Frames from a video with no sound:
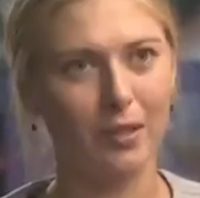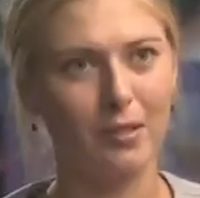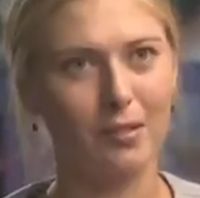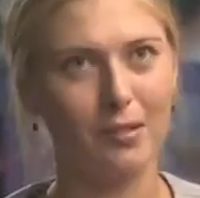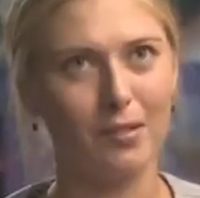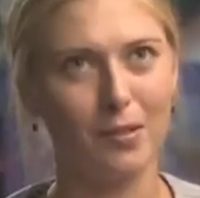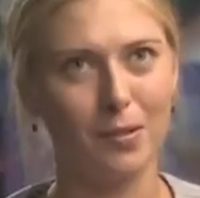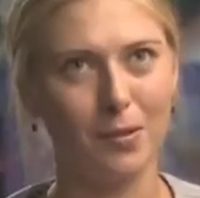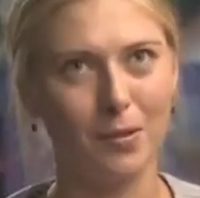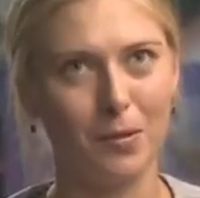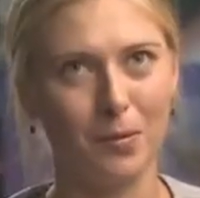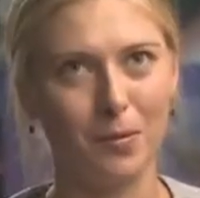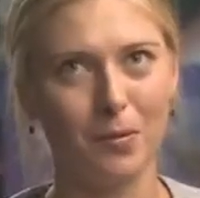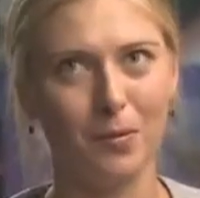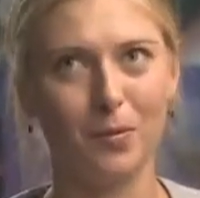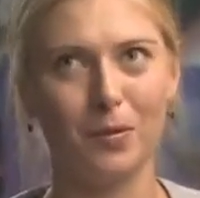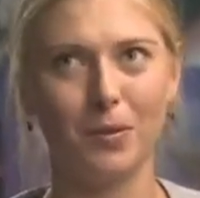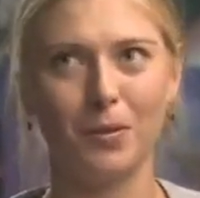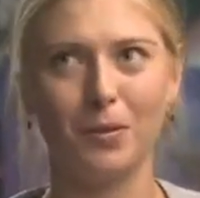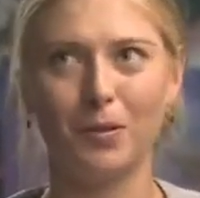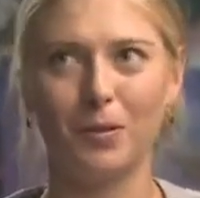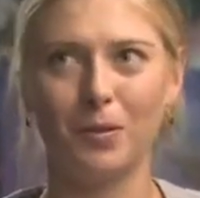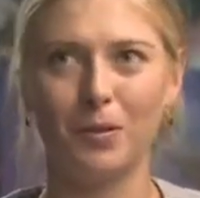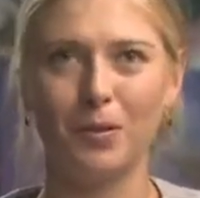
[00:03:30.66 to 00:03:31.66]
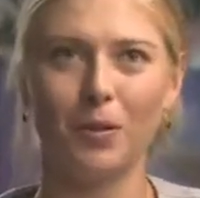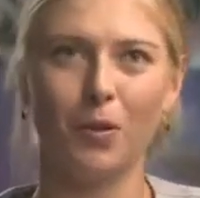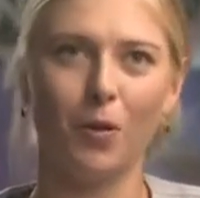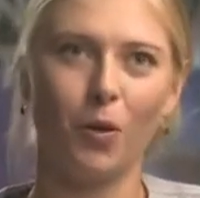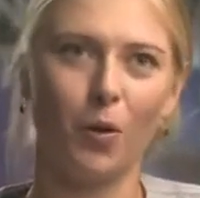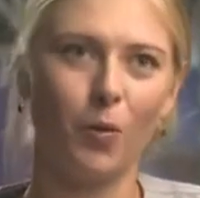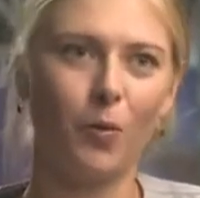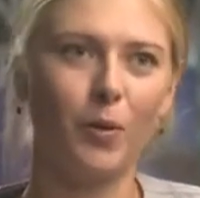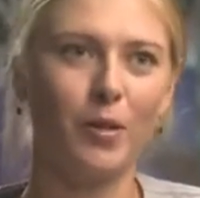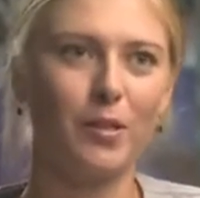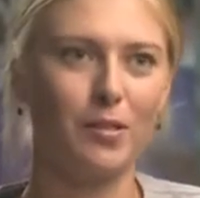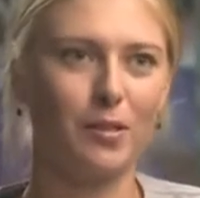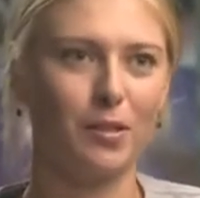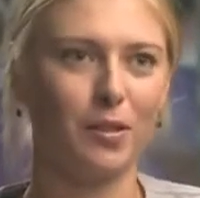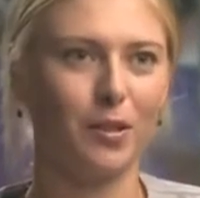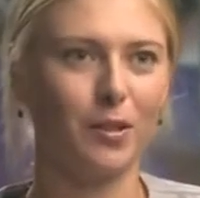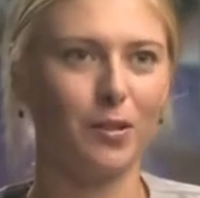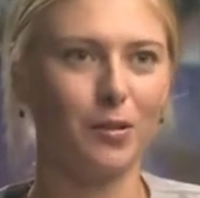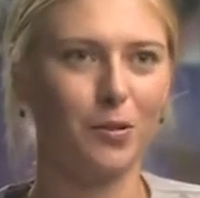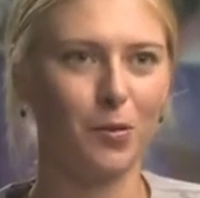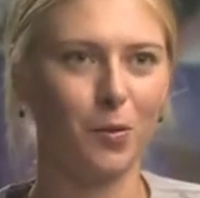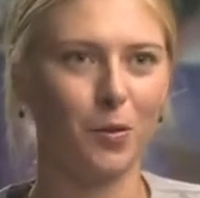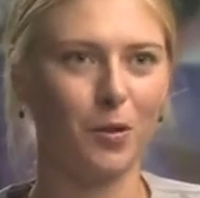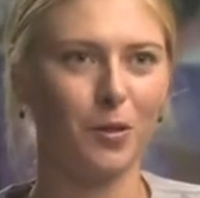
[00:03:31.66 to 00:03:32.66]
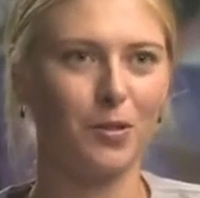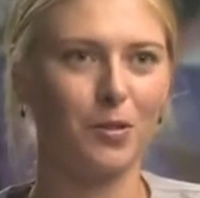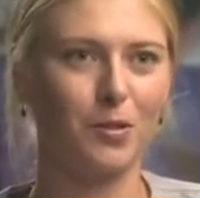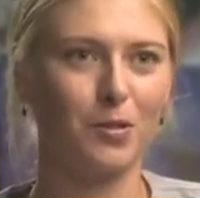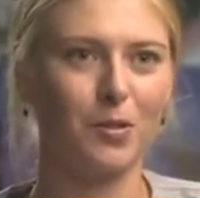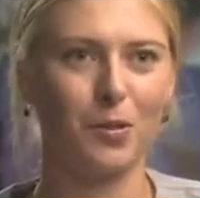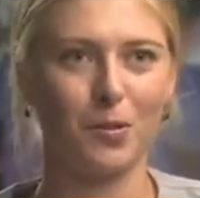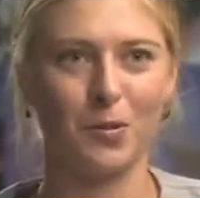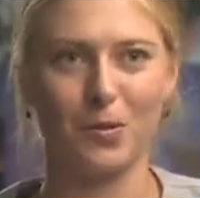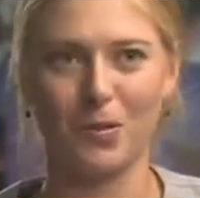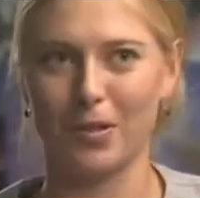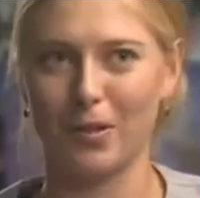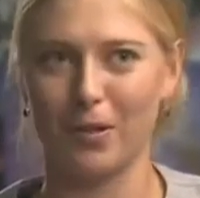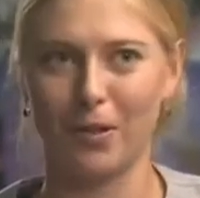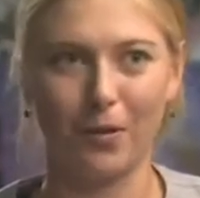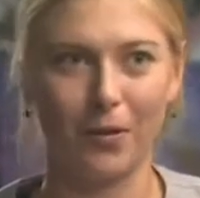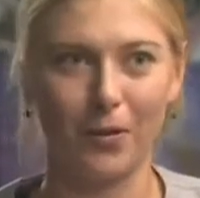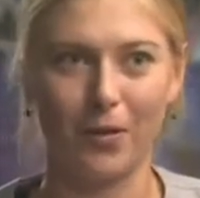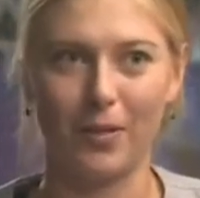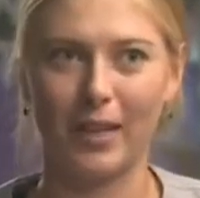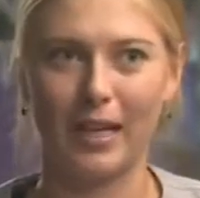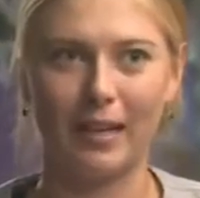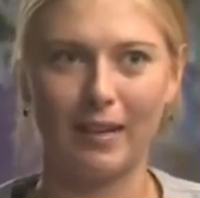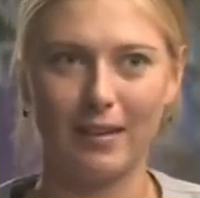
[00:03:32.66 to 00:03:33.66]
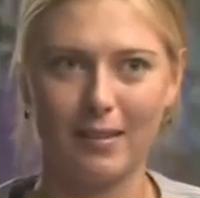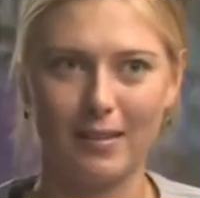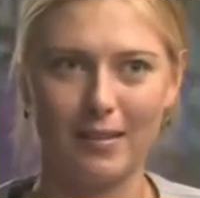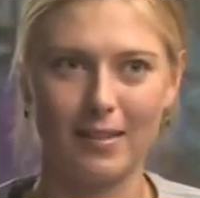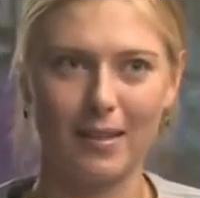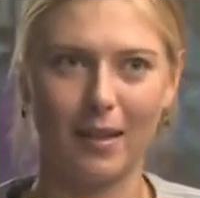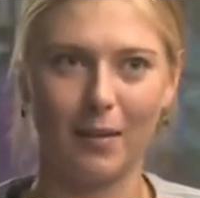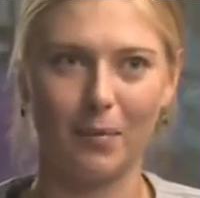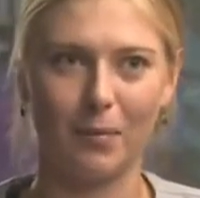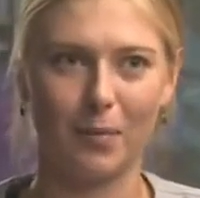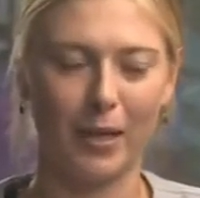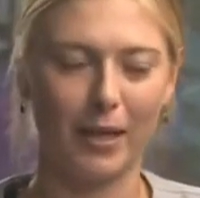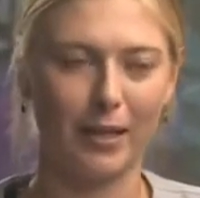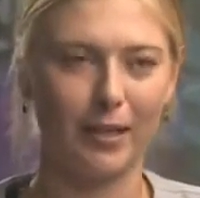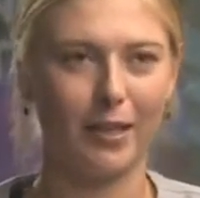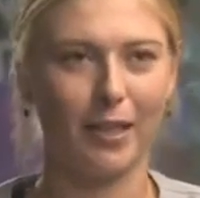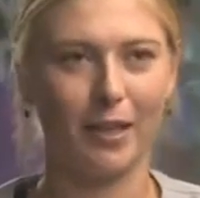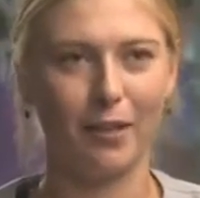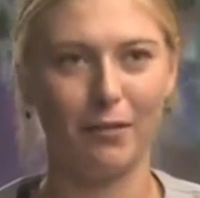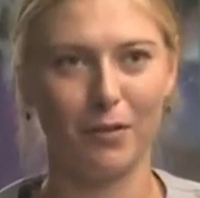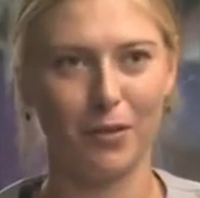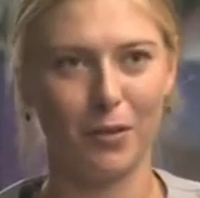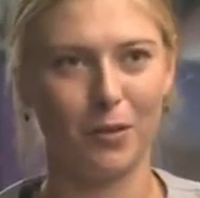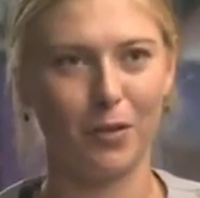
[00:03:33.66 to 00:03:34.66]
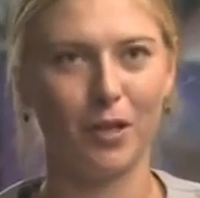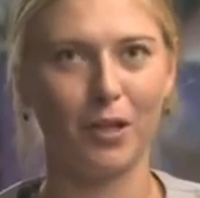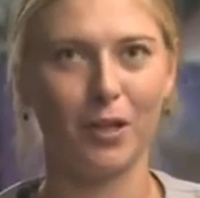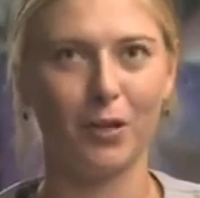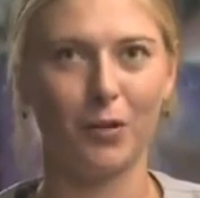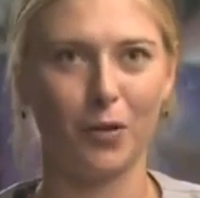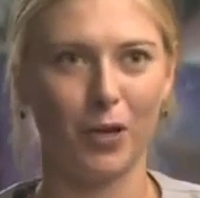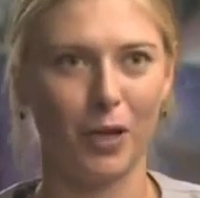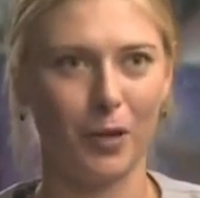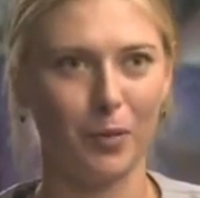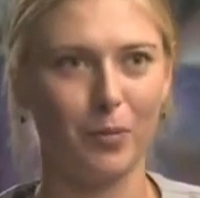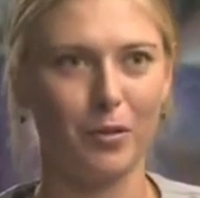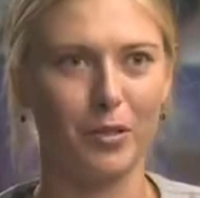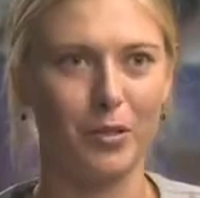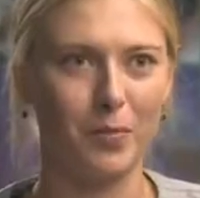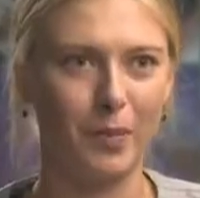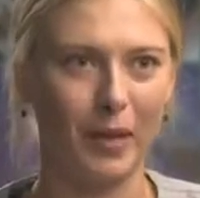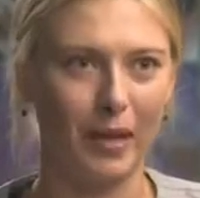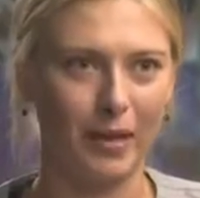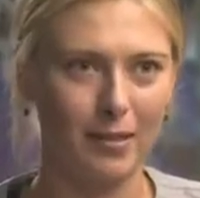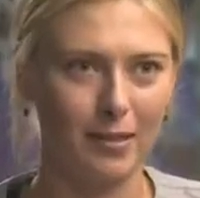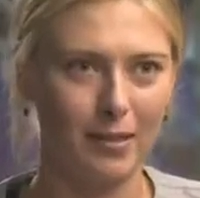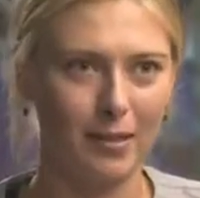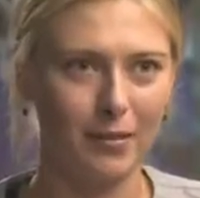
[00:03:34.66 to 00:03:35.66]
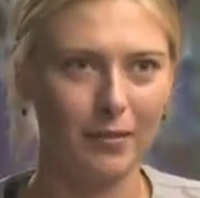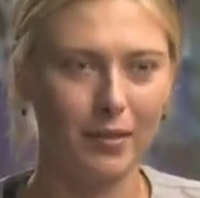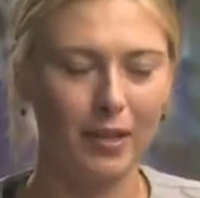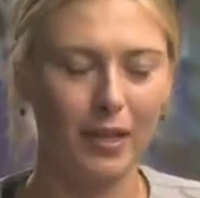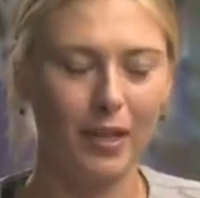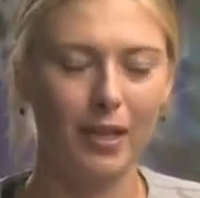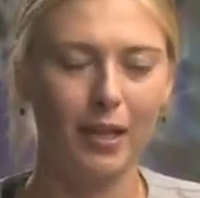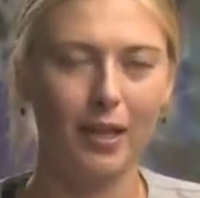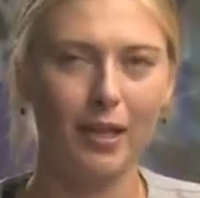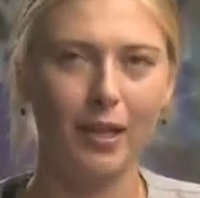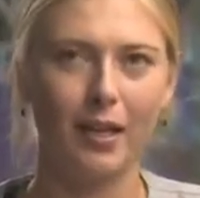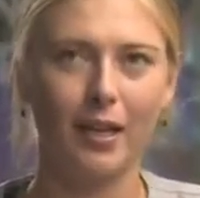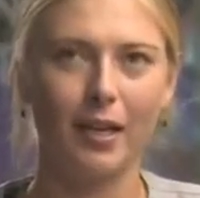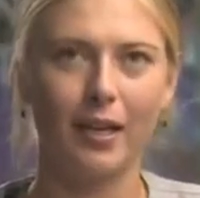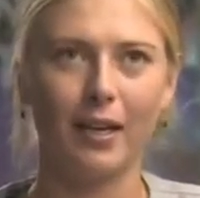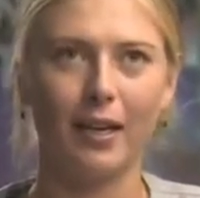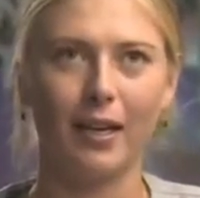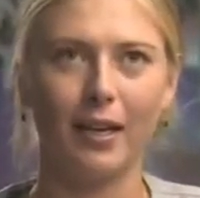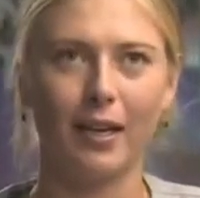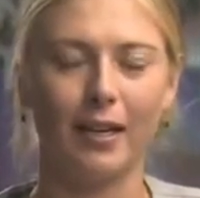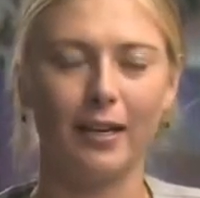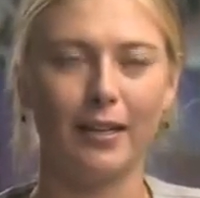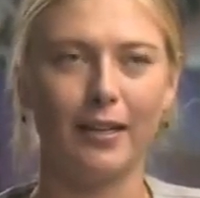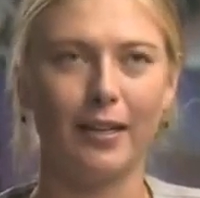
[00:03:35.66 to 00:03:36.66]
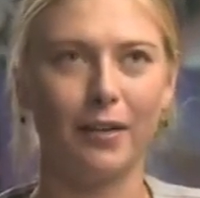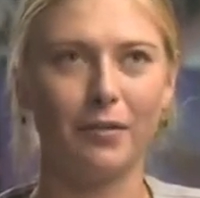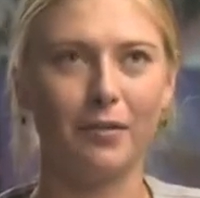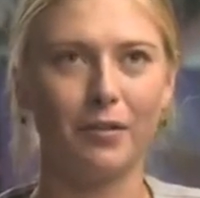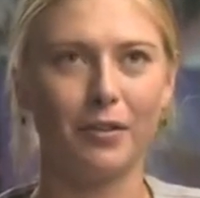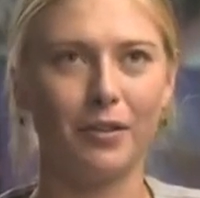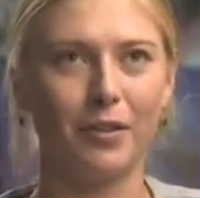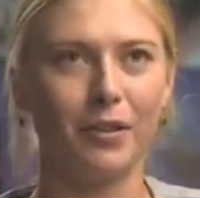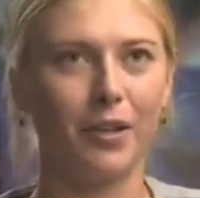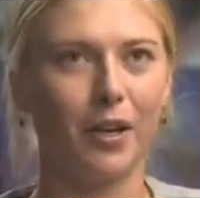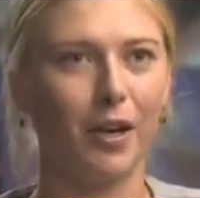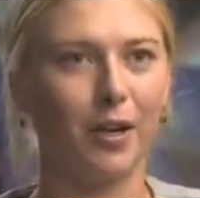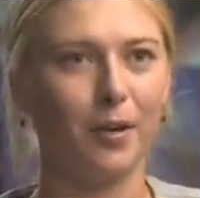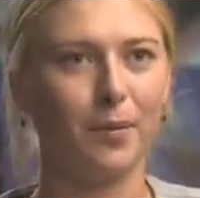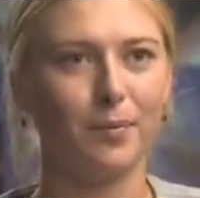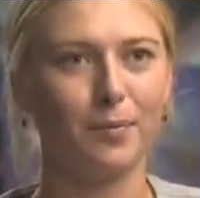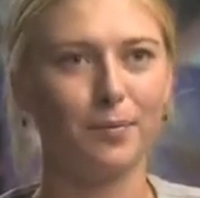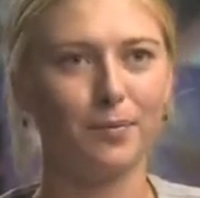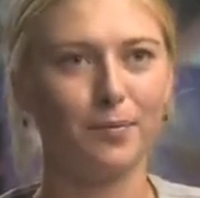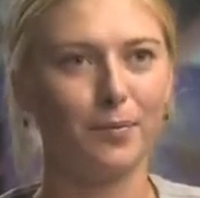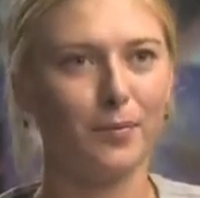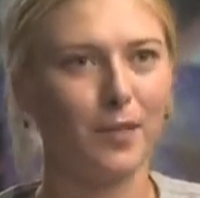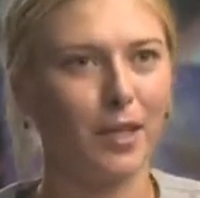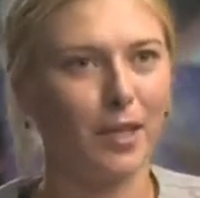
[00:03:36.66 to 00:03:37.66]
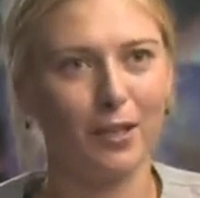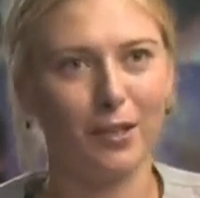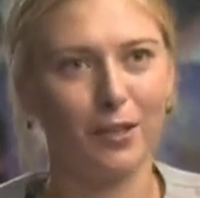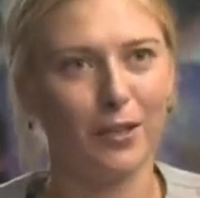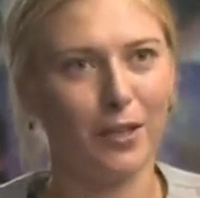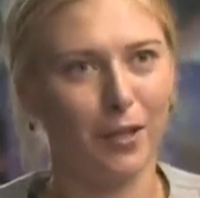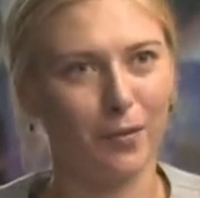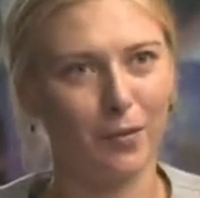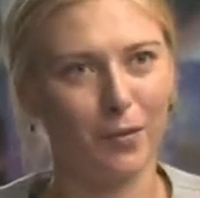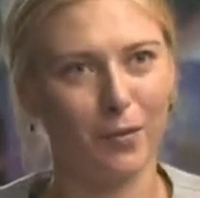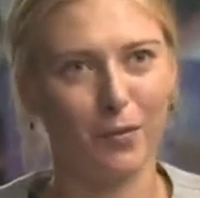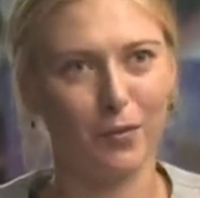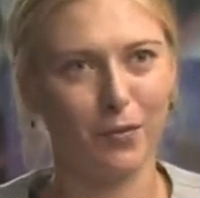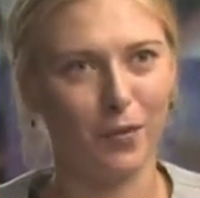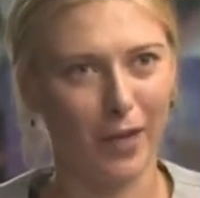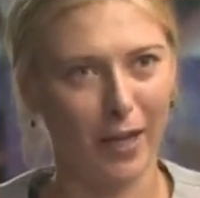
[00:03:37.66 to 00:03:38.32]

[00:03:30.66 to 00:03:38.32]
because you always look towards those little things that might give you a great perspective, and I could never